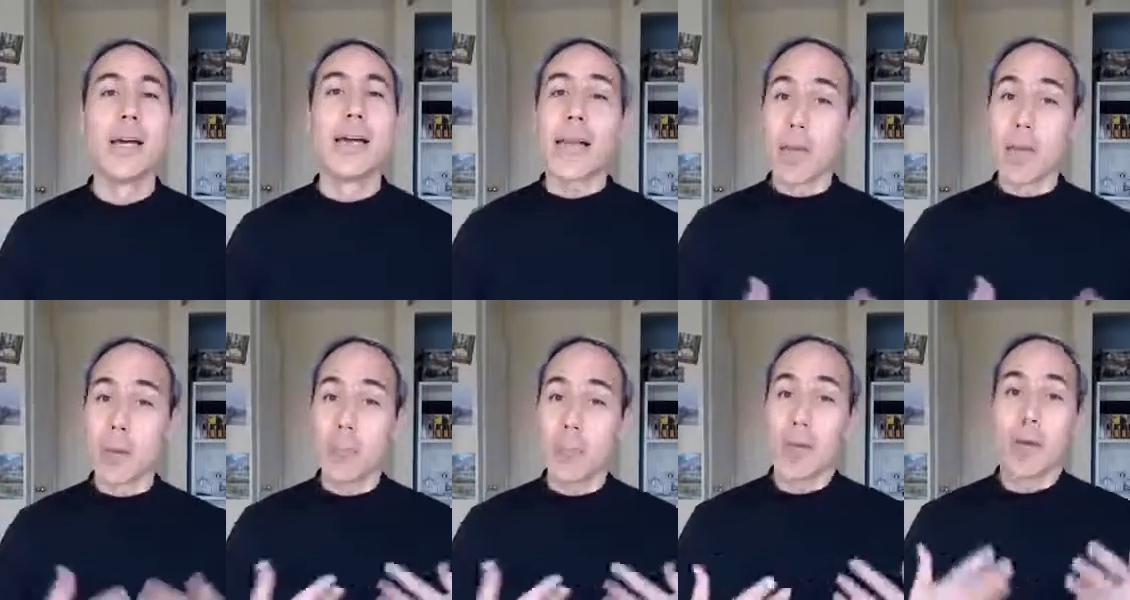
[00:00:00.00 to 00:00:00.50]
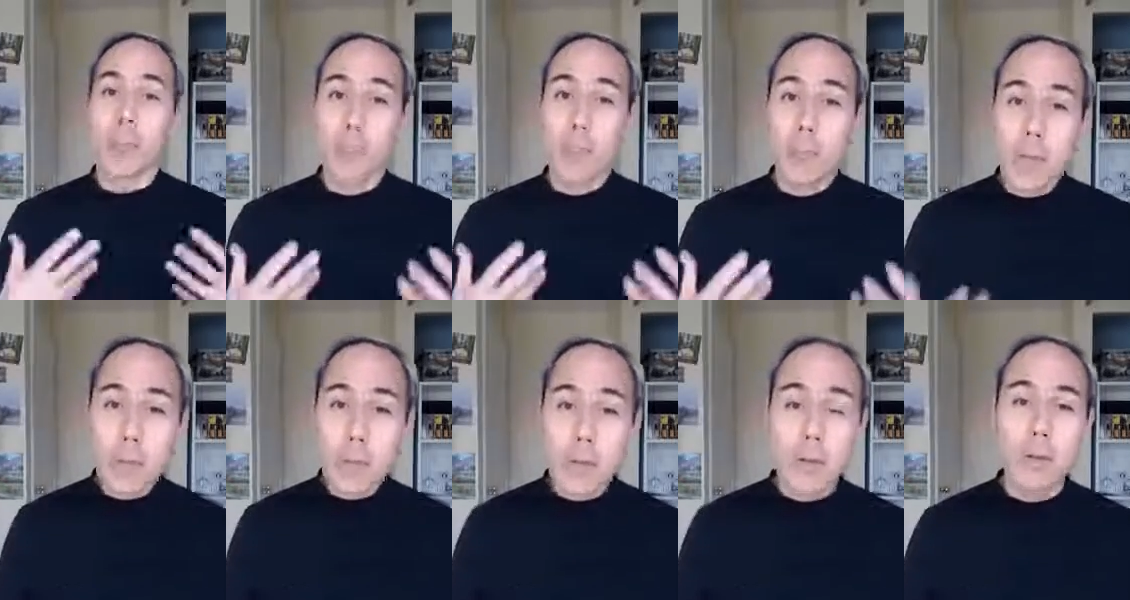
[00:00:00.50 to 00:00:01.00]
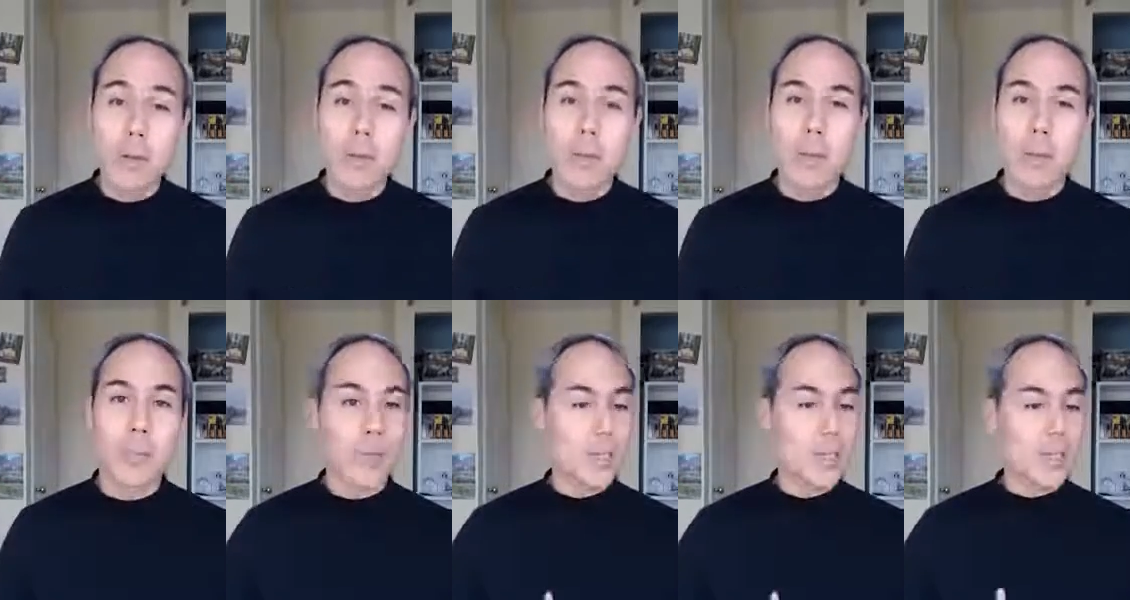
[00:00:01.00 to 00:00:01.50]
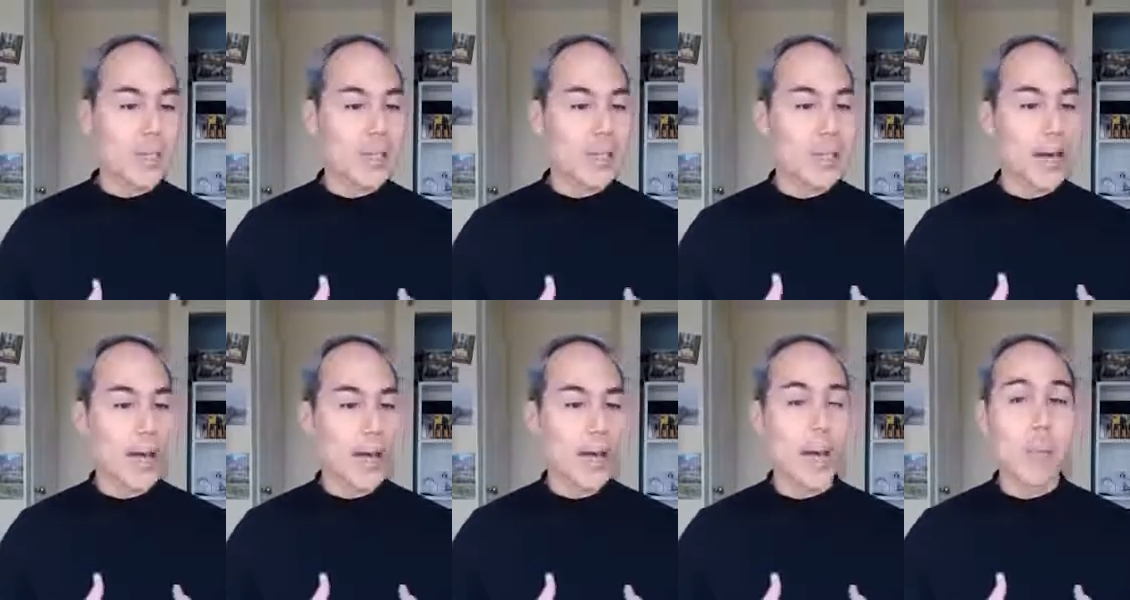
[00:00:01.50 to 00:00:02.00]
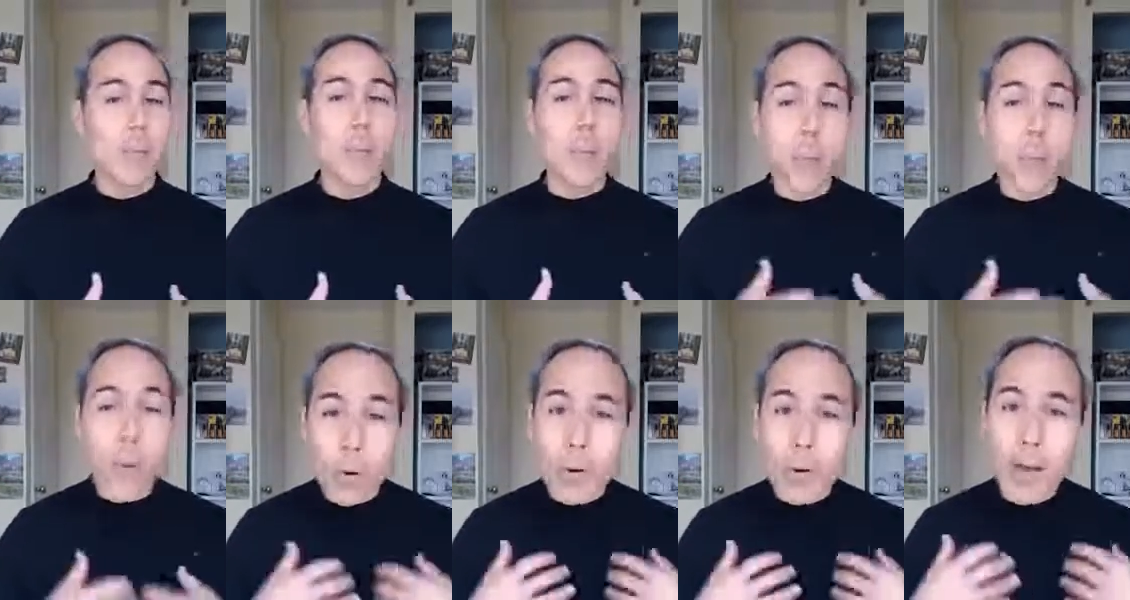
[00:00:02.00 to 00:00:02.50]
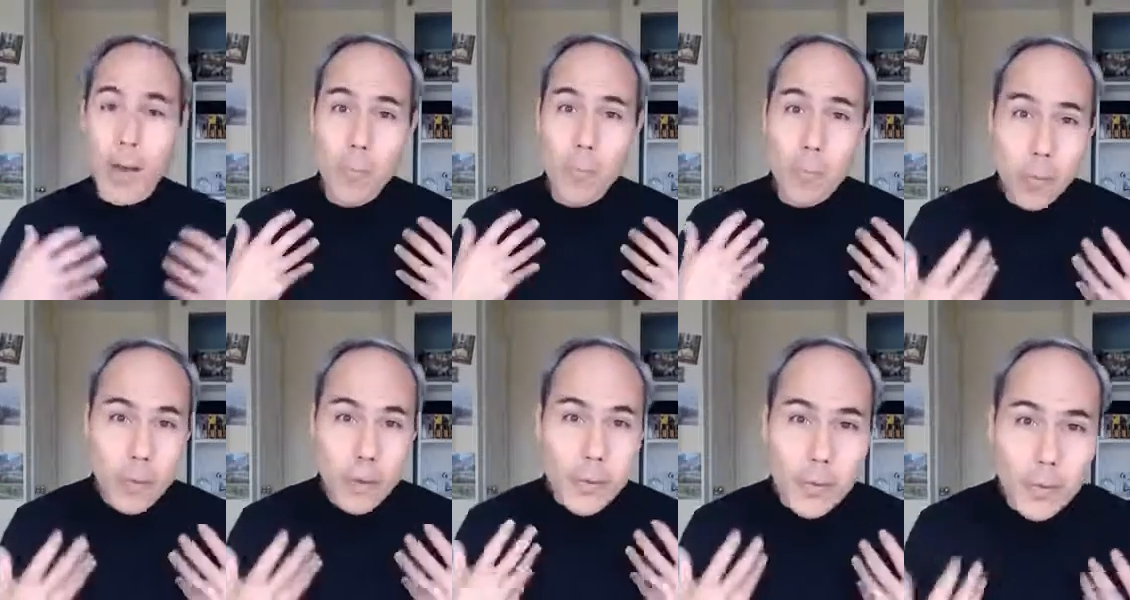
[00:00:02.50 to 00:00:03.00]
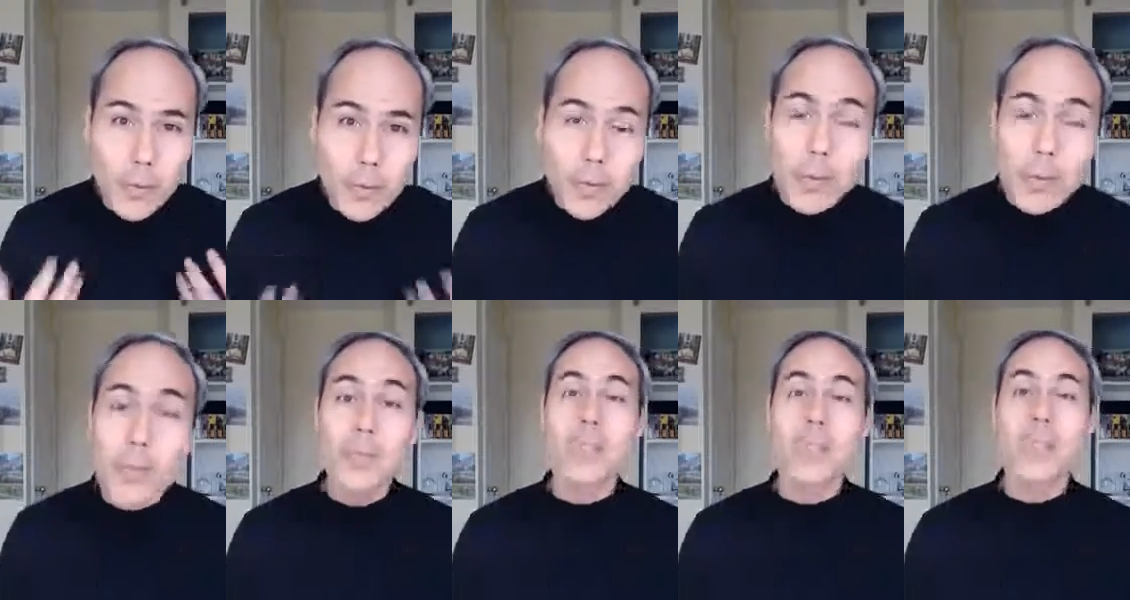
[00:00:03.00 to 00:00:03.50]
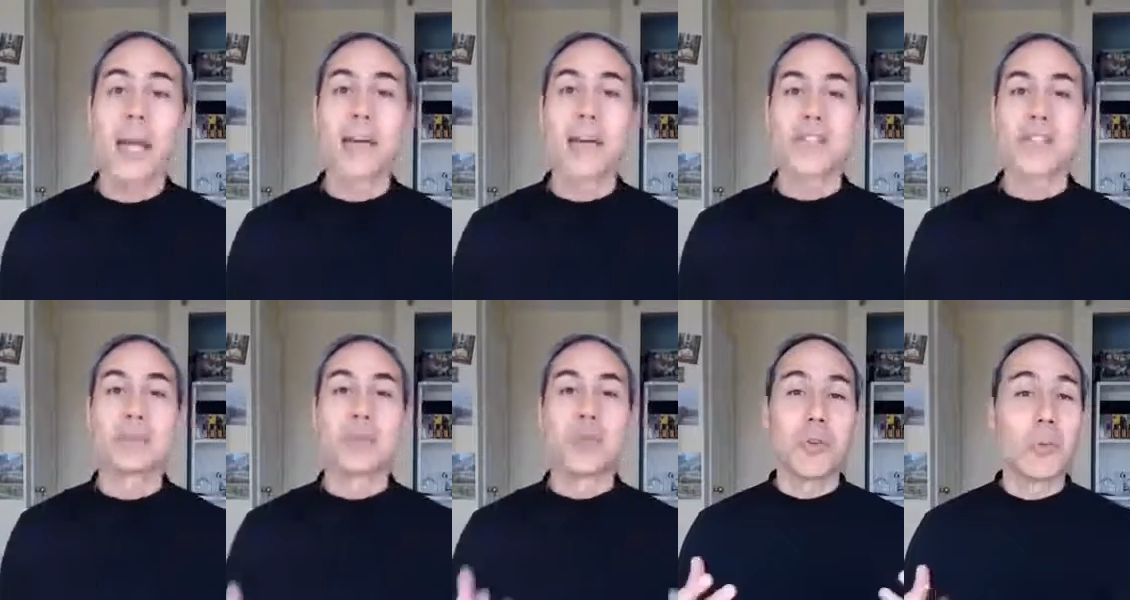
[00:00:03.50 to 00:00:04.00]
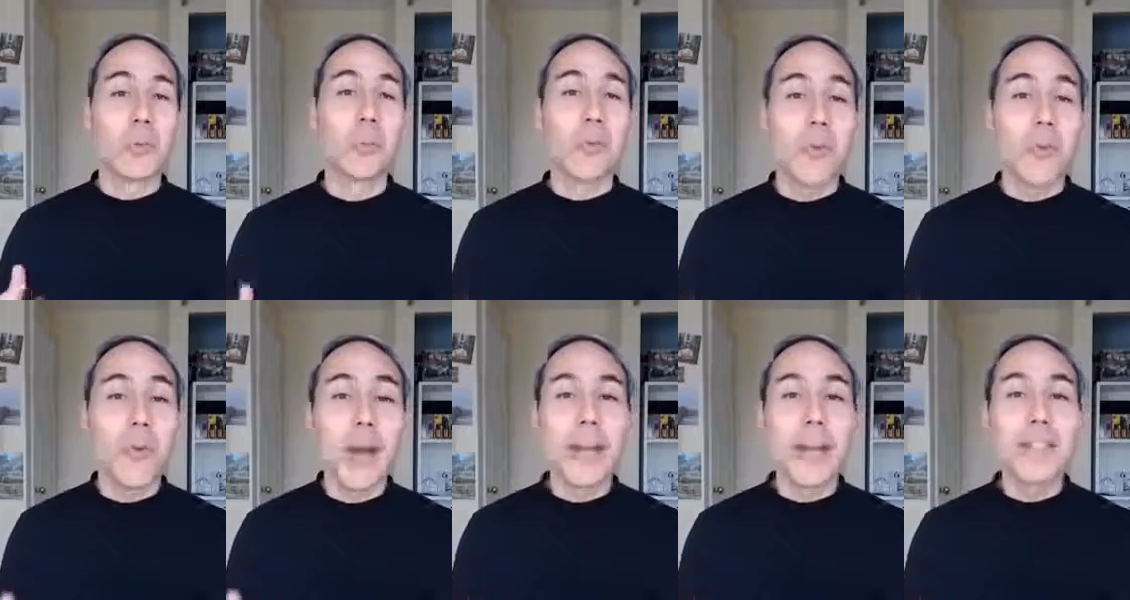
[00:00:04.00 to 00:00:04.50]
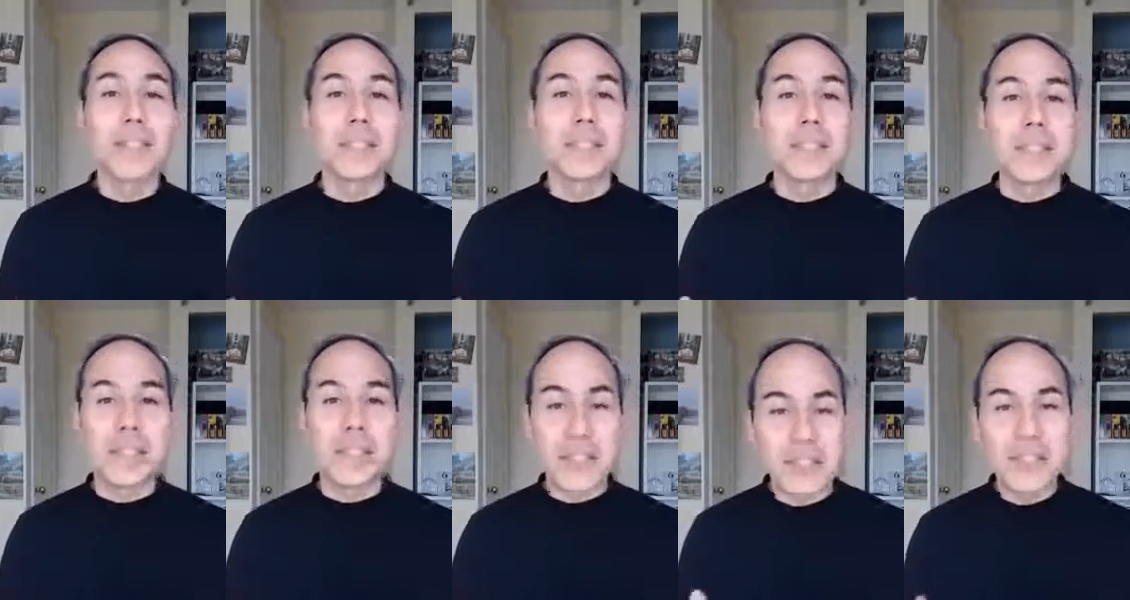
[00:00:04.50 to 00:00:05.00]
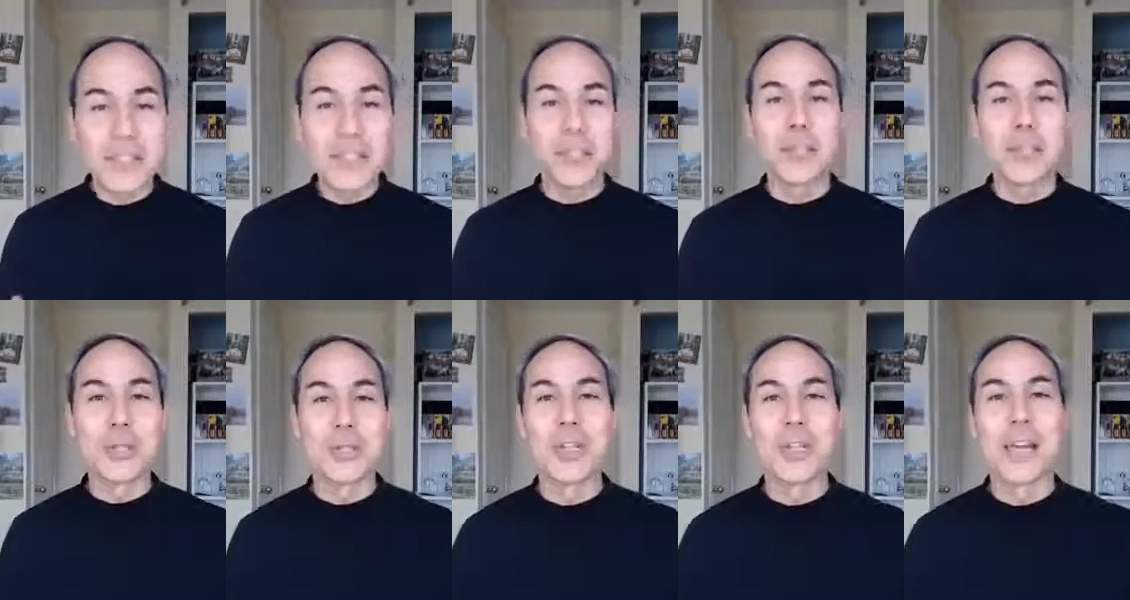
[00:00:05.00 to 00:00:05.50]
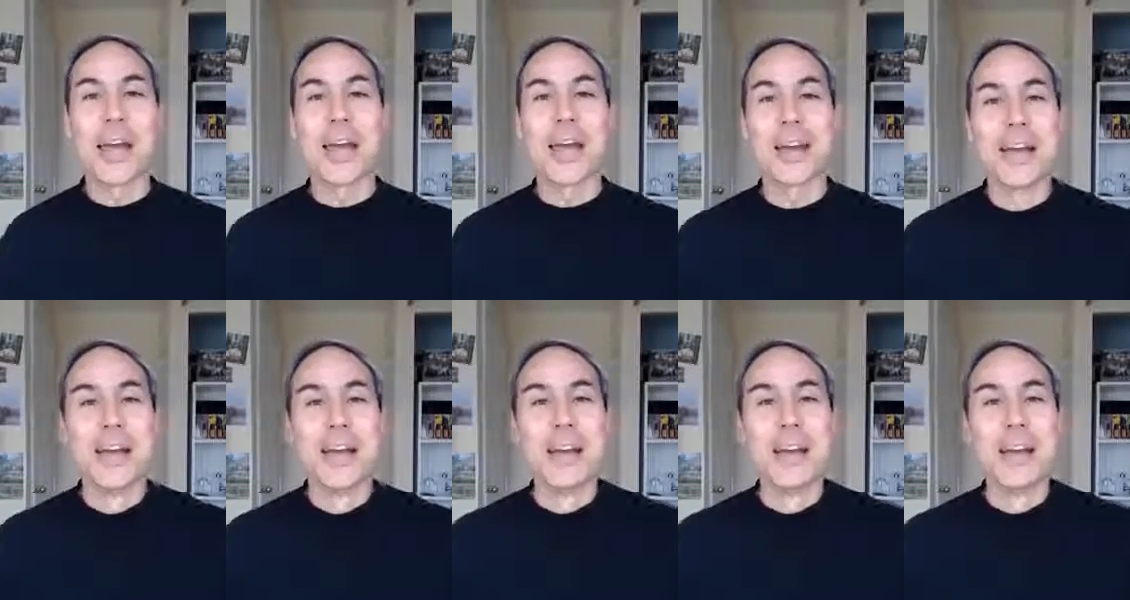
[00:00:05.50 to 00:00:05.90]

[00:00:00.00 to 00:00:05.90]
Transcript: And my mood, I'm noticing I'm more have more enthusiasm to embrace each new day.